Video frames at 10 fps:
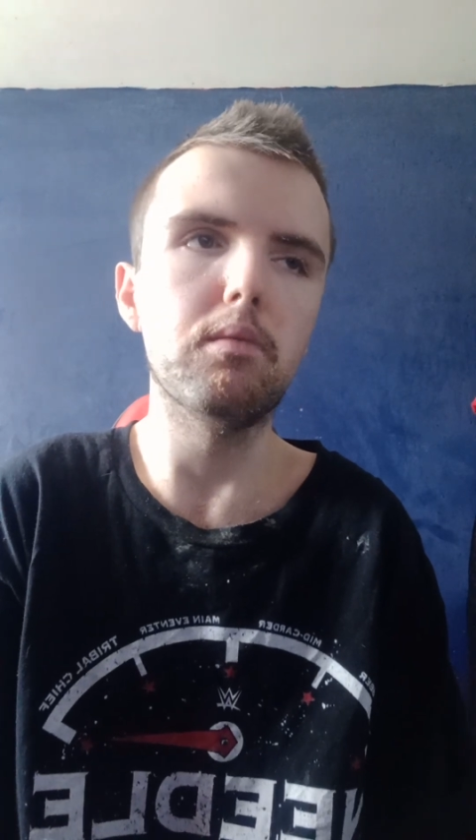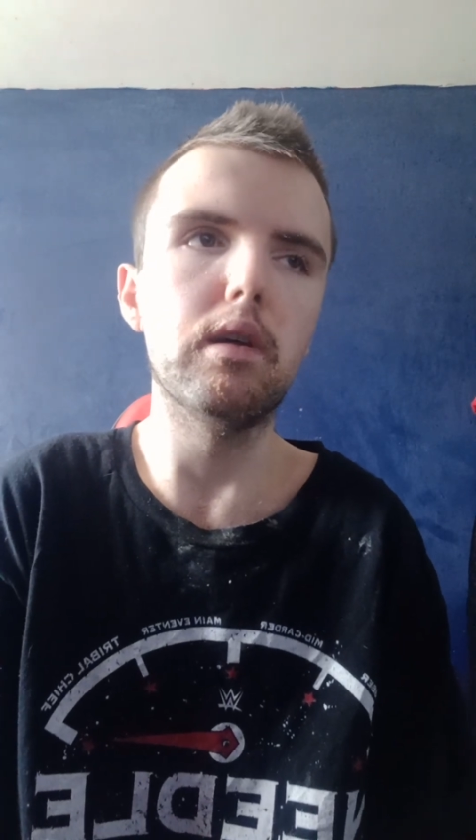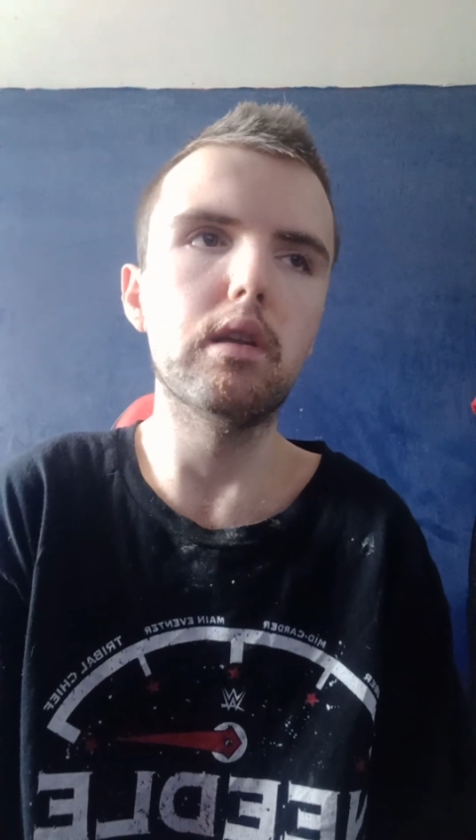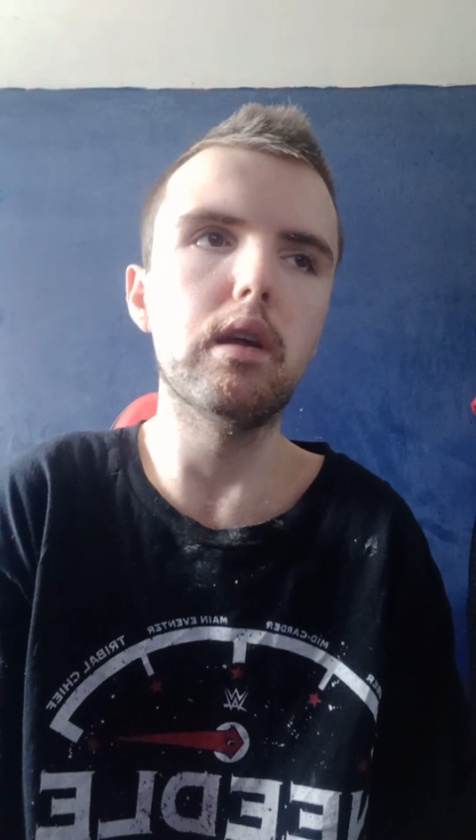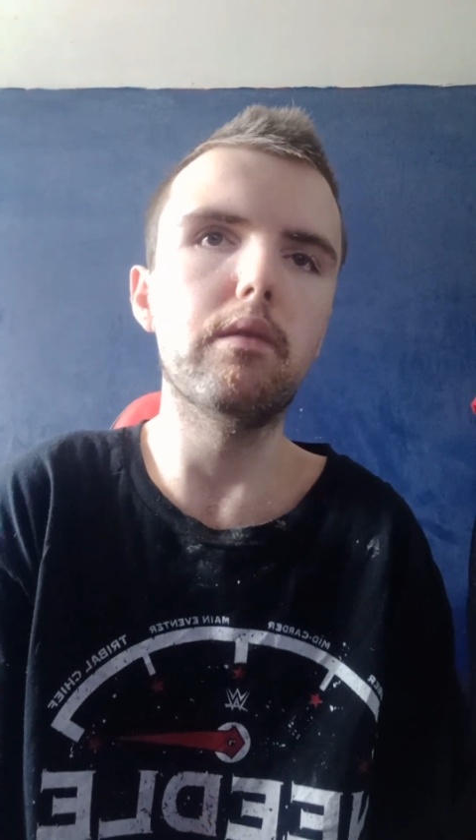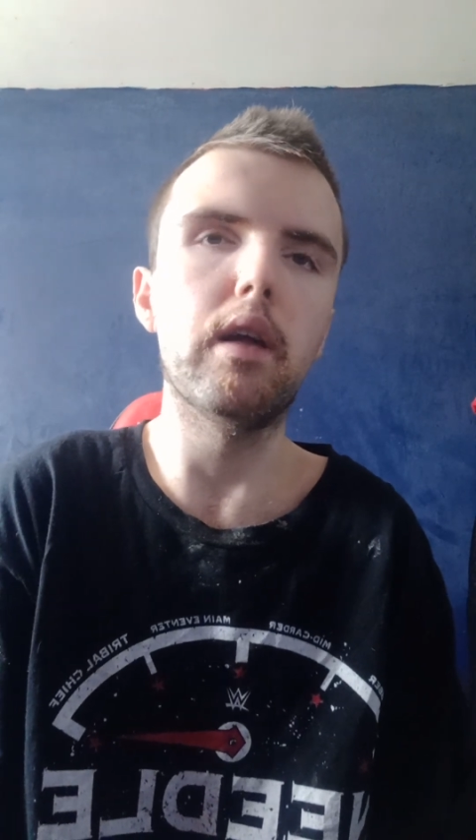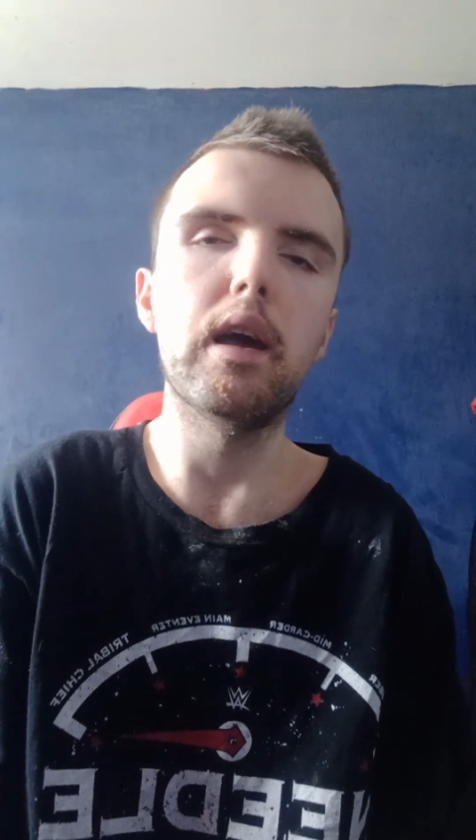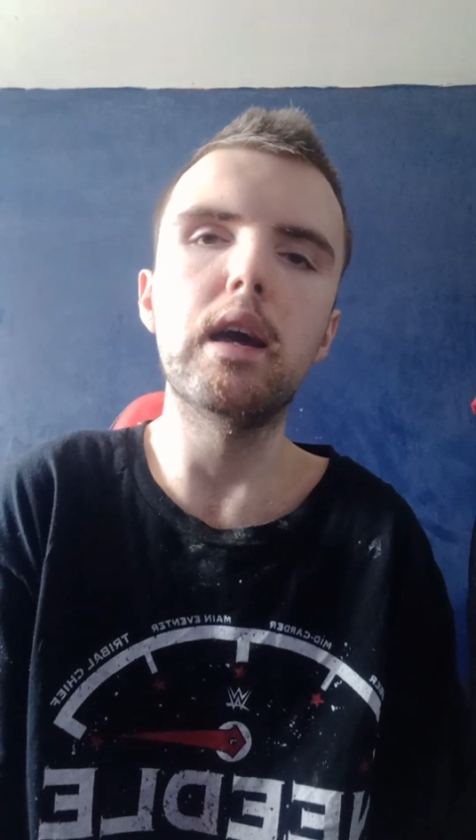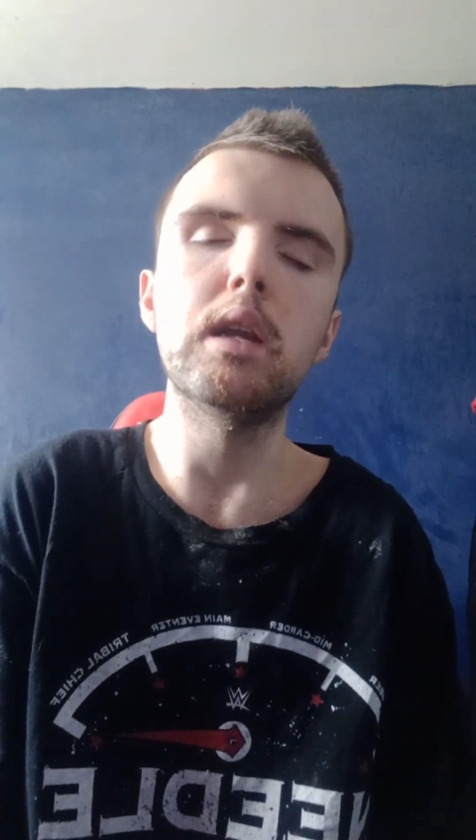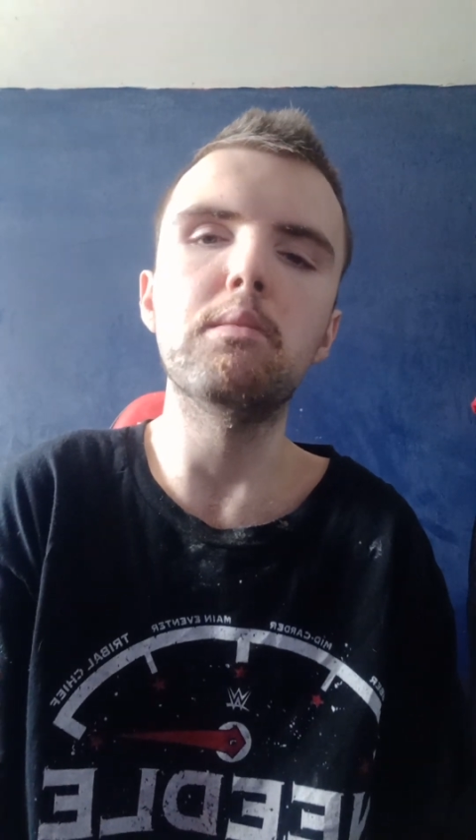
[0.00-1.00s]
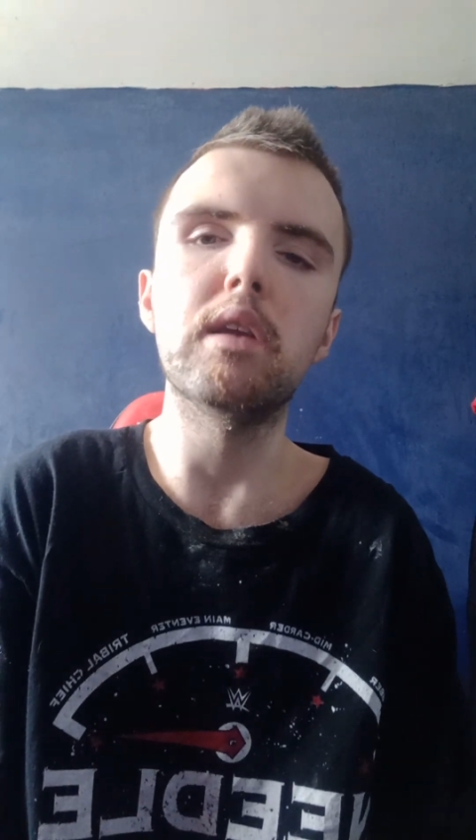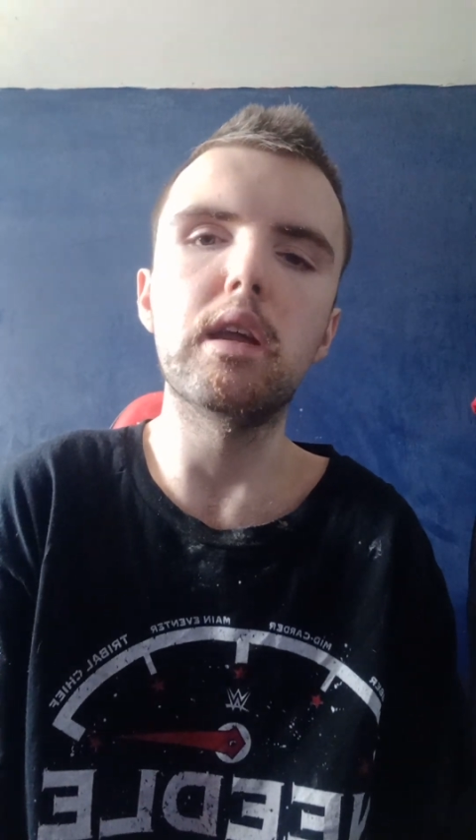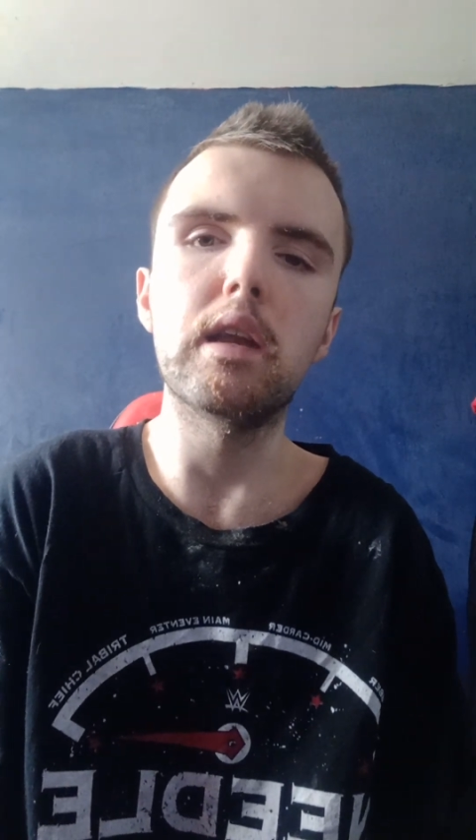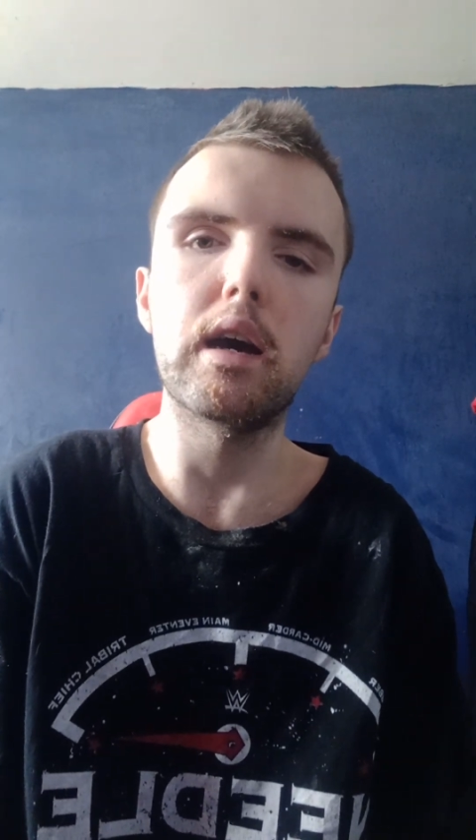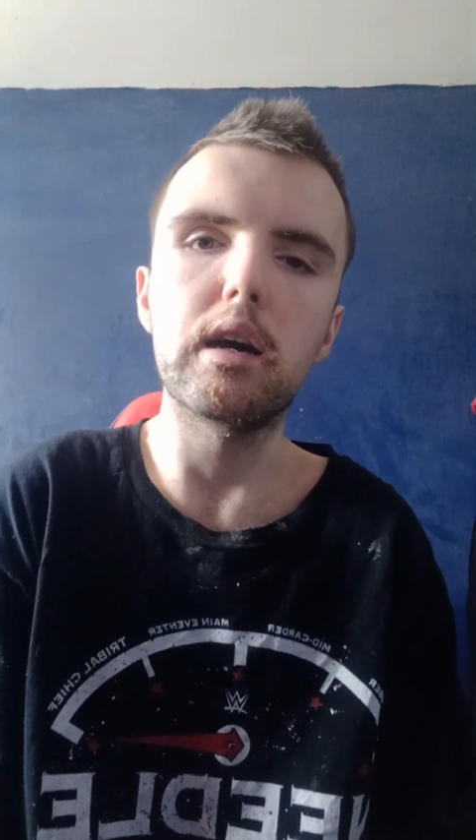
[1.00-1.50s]
to myself, like, any
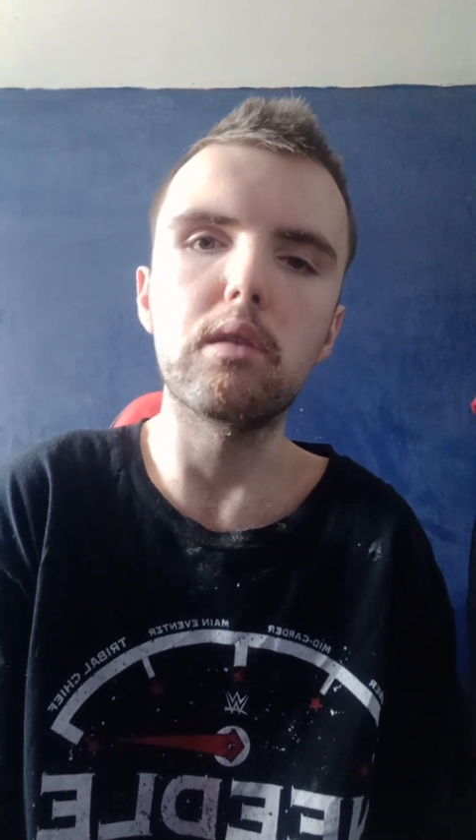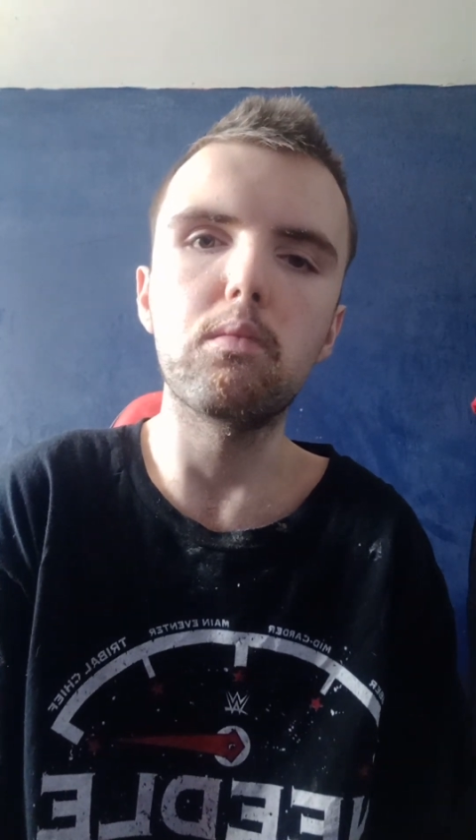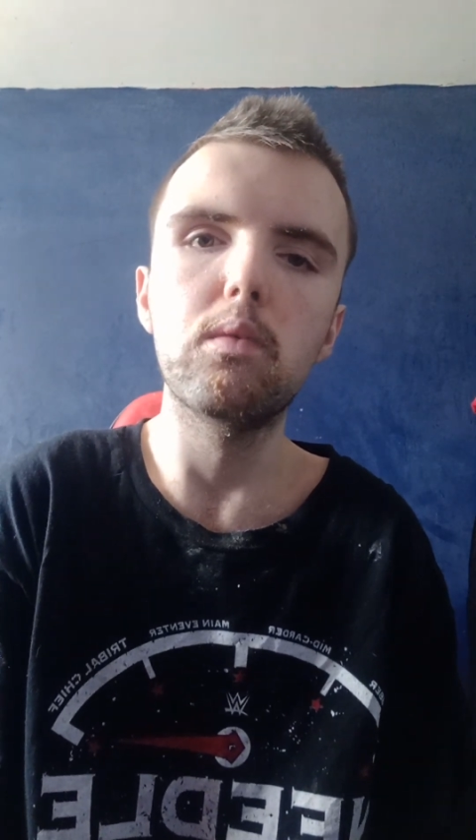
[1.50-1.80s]
minute now,